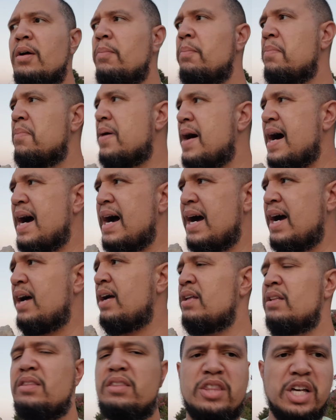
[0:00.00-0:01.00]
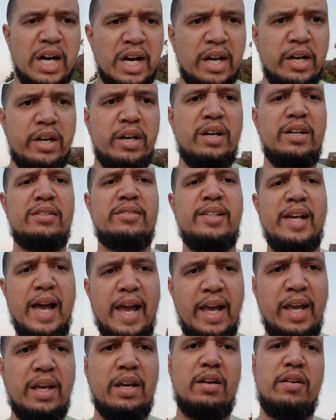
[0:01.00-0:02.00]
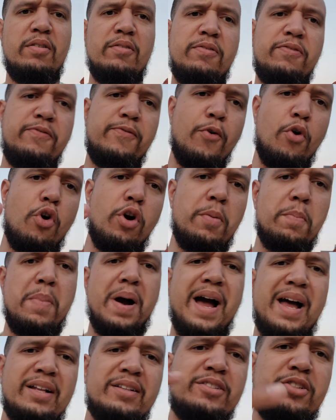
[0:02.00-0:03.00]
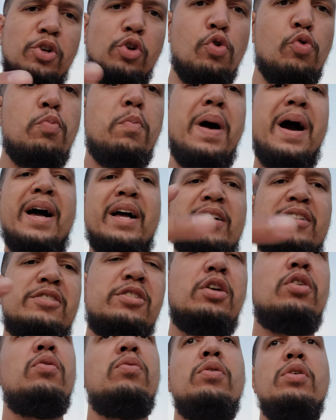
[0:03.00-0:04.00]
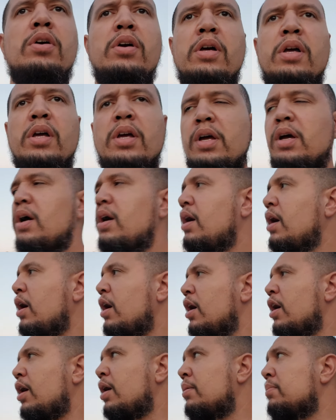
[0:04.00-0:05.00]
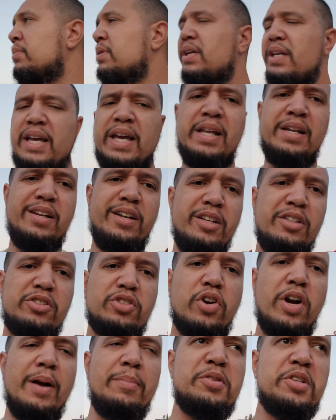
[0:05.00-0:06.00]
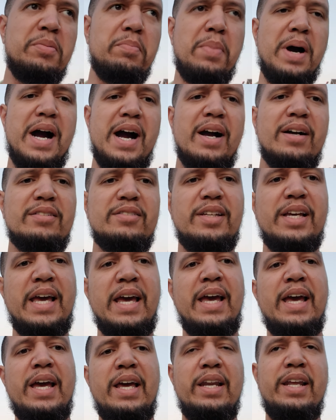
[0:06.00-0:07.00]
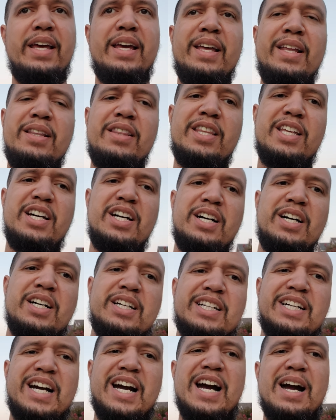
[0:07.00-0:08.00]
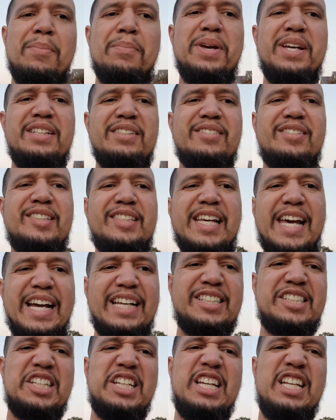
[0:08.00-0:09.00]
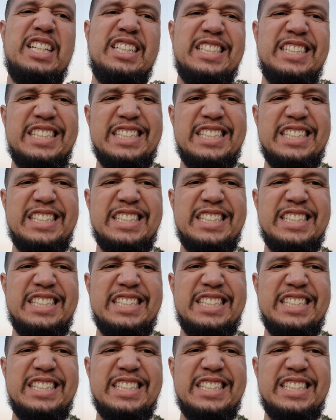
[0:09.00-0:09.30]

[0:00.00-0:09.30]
my Thunder Tank 4x2x2. Um, in the description box and in the comment section,